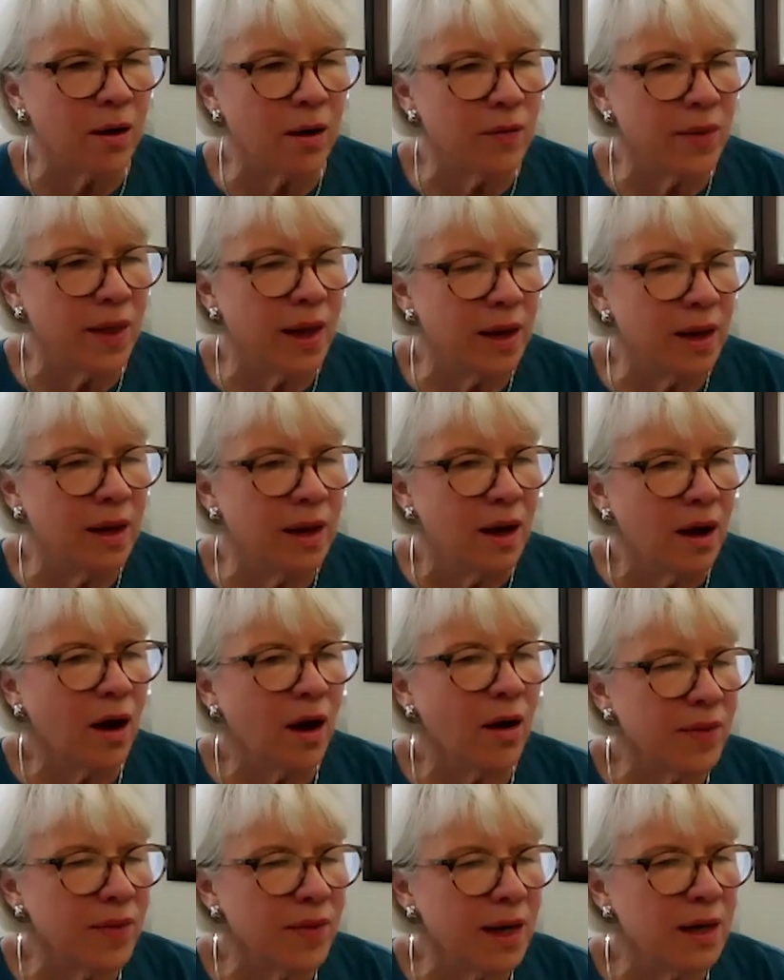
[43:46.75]
Are they
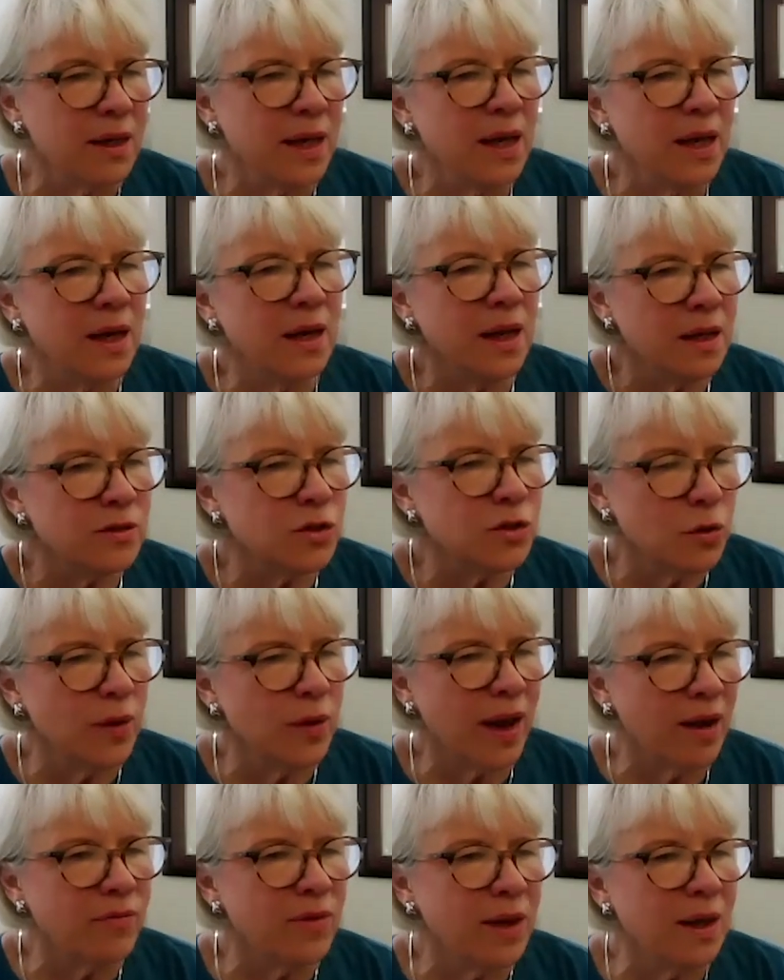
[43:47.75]
are they leaning too
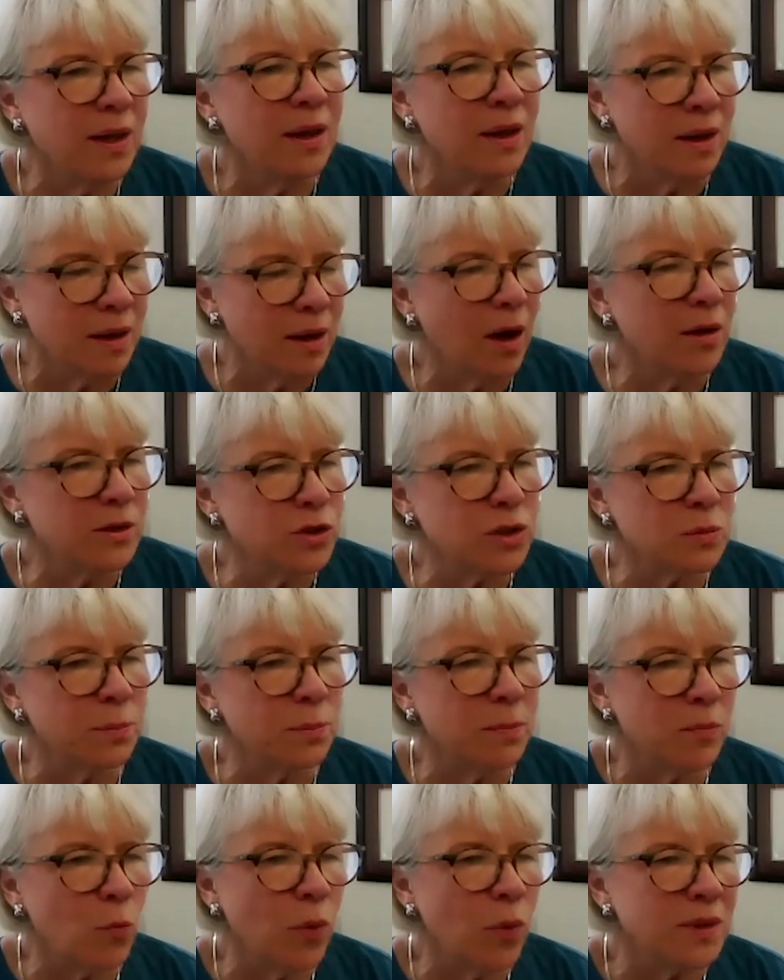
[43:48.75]
heavy on just
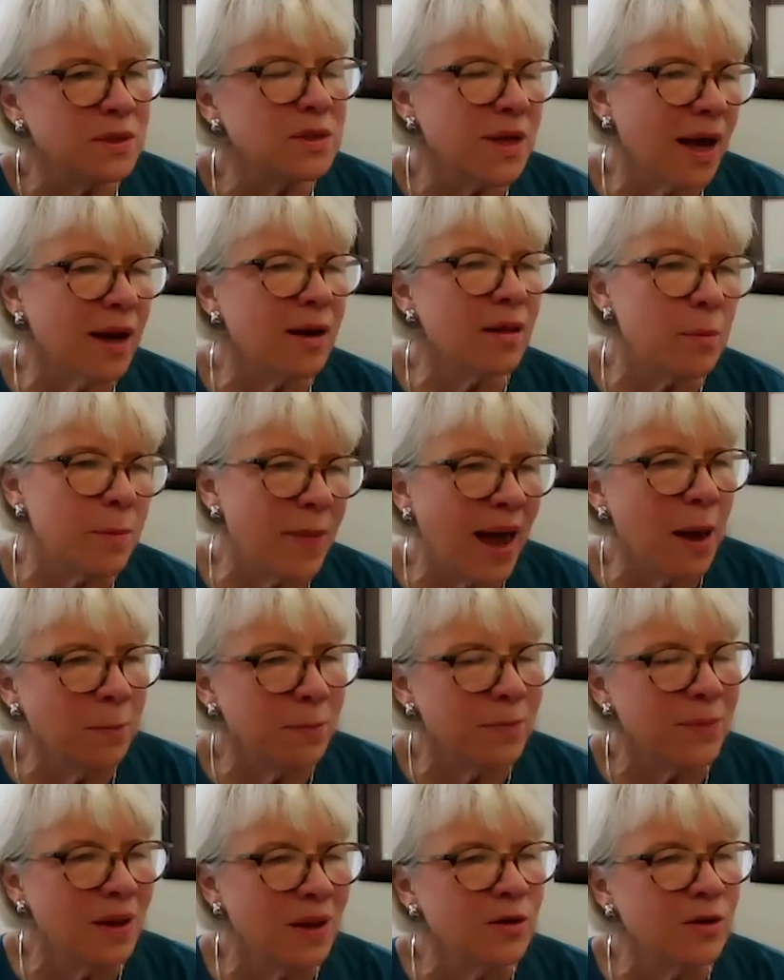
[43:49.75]
one side of the map?